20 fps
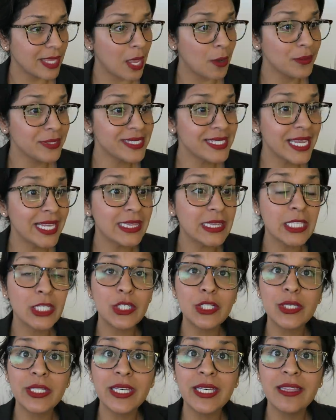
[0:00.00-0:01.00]
I would say
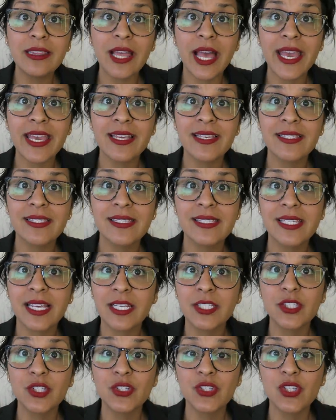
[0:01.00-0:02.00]
literally like
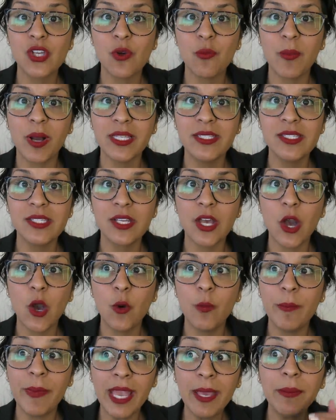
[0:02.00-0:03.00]
6 or so months
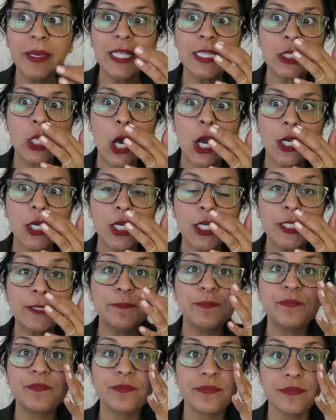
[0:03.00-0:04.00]
ago, maybe
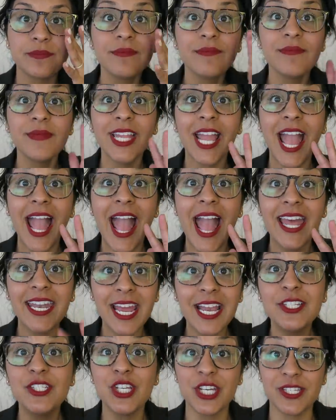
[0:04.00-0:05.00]
longer.
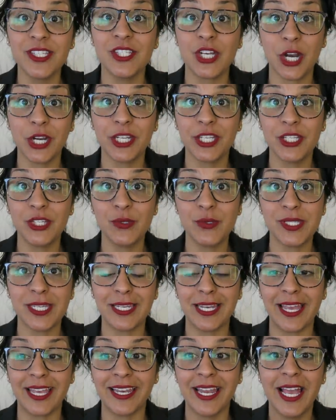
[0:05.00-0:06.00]
And I just started
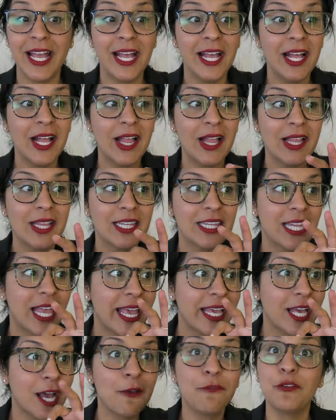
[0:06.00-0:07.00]
using it
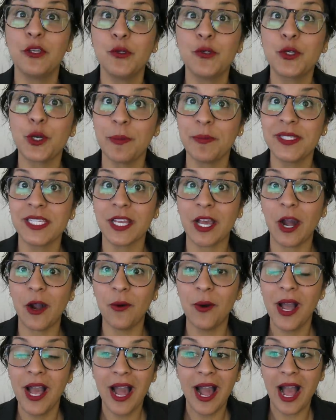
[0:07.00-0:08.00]
like a few trips
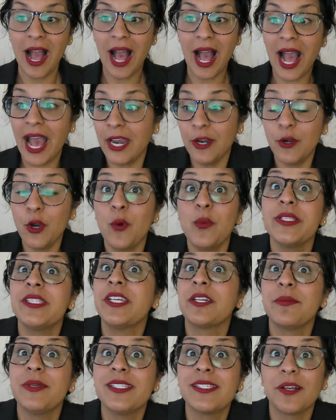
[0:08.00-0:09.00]
ago. I don't know what
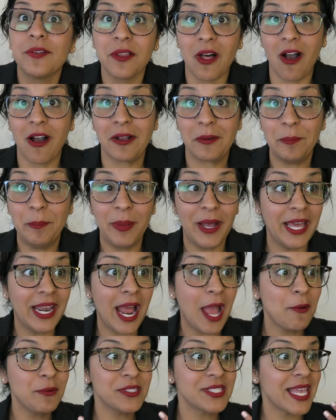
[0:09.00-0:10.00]
took me so long,
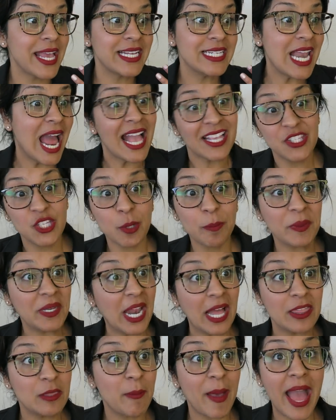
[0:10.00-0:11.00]
but I was like not
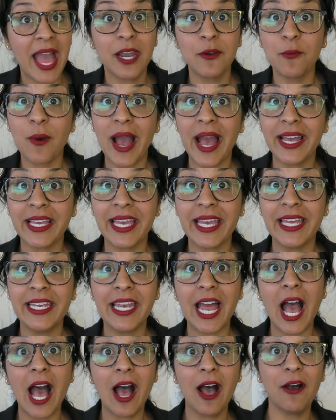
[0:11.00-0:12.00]
jumping on the
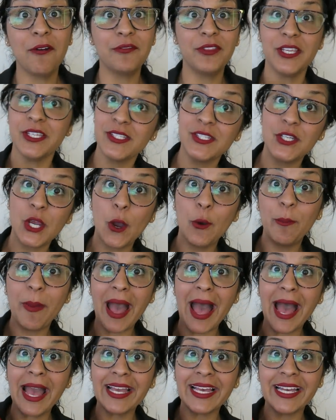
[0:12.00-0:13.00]
bandwagon of this tote
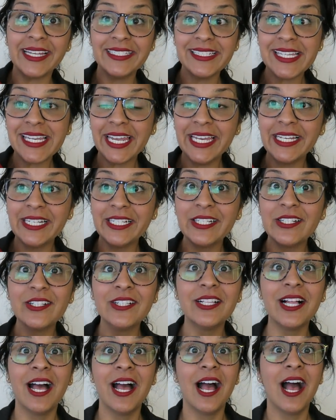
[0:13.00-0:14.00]
bag
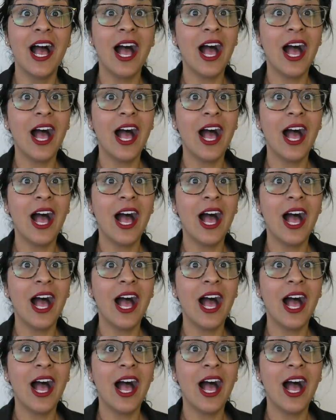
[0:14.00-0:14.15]
until